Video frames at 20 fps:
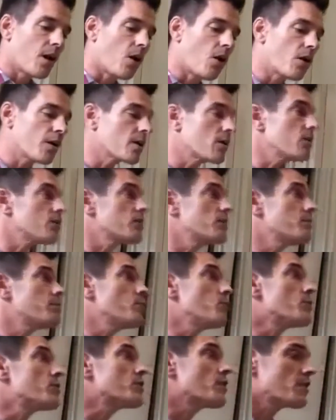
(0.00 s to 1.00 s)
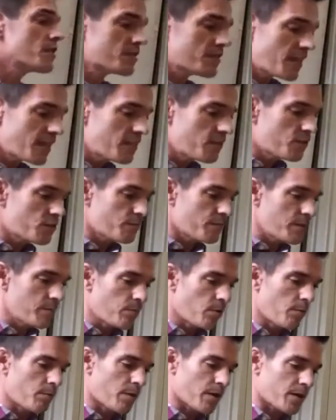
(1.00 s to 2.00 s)
Articles and books continue to be
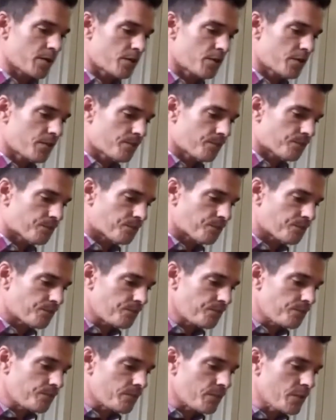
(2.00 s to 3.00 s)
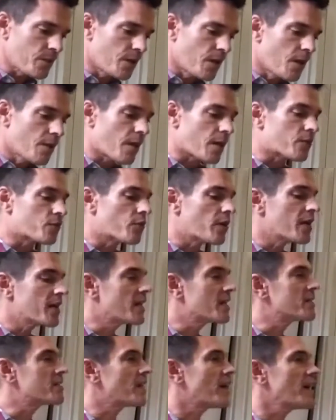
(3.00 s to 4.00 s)
published that trade
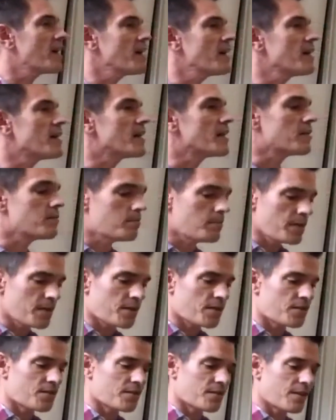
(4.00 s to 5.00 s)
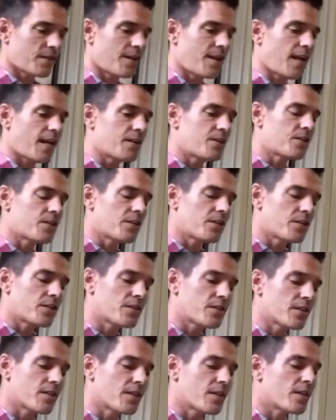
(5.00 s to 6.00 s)
entirely in myths and
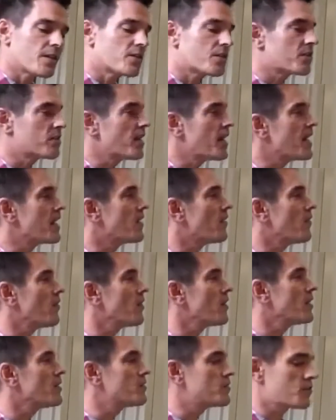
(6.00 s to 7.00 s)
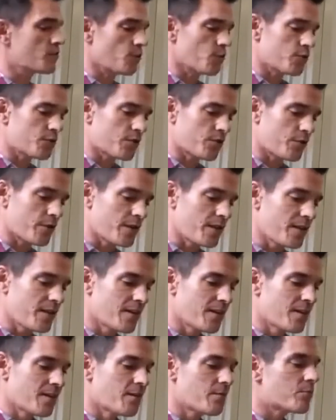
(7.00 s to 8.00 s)
legends, snake oil and sorcery,
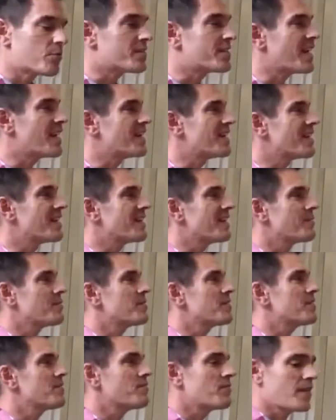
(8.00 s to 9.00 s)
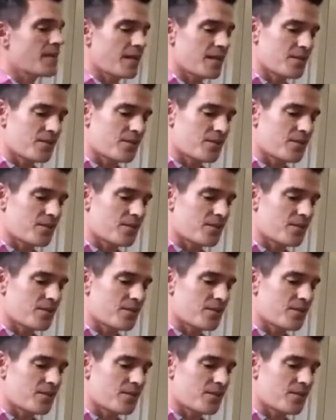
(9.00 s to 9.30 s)
presenting them as if they're